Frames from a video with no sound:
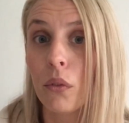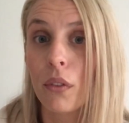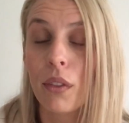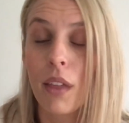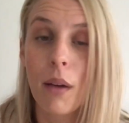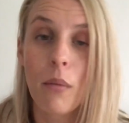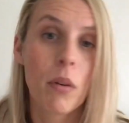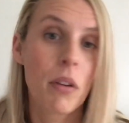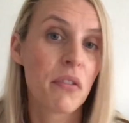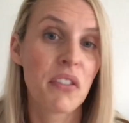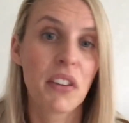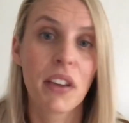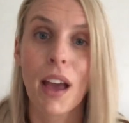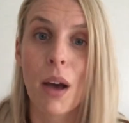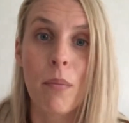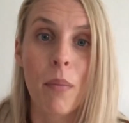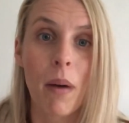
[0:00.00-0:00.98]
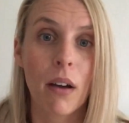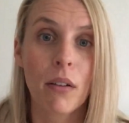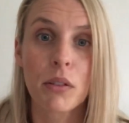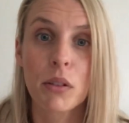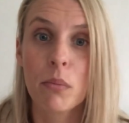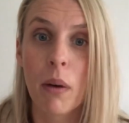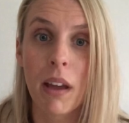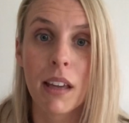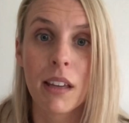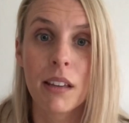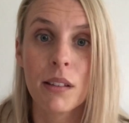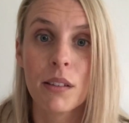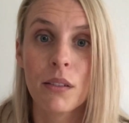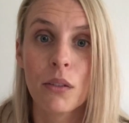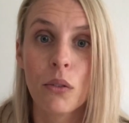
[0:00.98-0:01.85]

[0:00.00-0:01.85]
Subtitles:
then we forget about space,